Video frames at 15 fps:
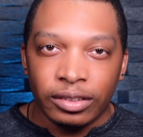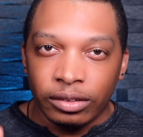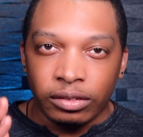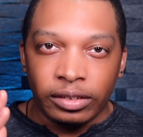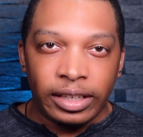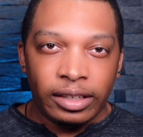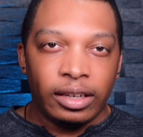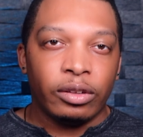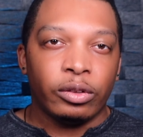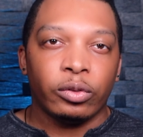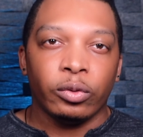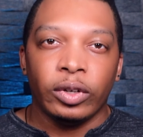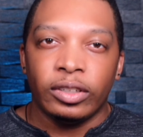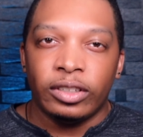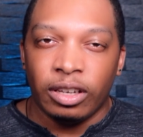leading
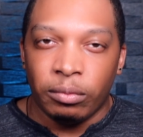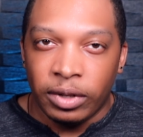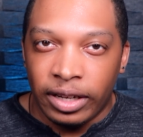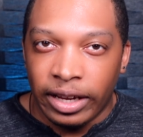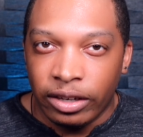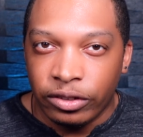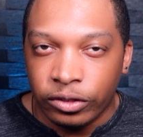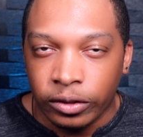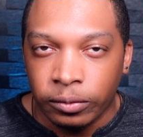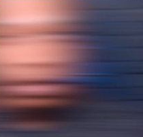through intimidation.